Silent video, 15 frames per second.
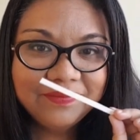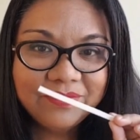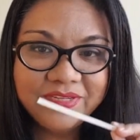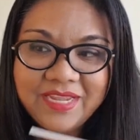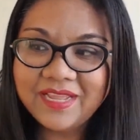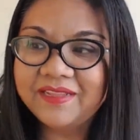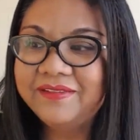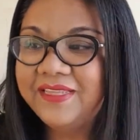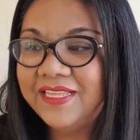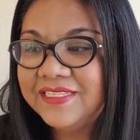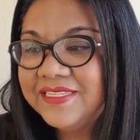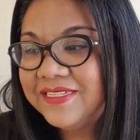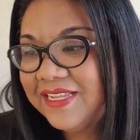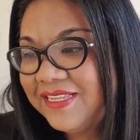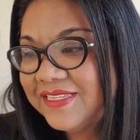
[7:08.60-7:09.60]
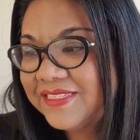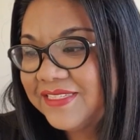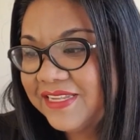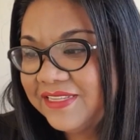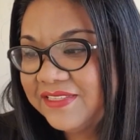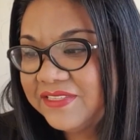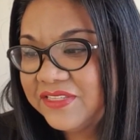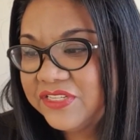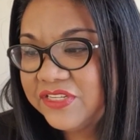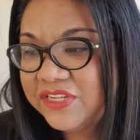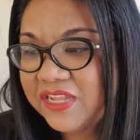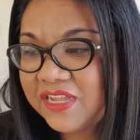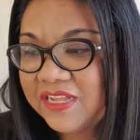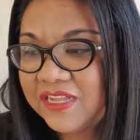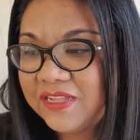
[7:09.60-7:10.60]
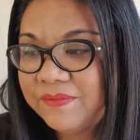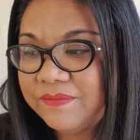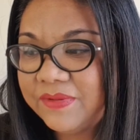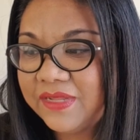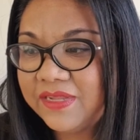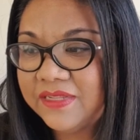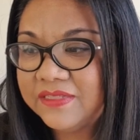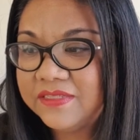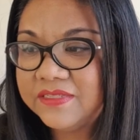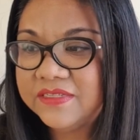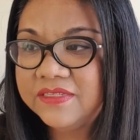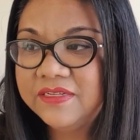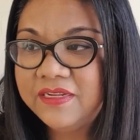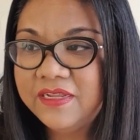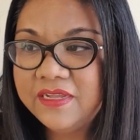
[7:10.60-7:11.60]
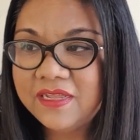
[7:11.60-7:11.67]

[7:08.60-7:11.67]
But yeah, it's a nice scent, uh, but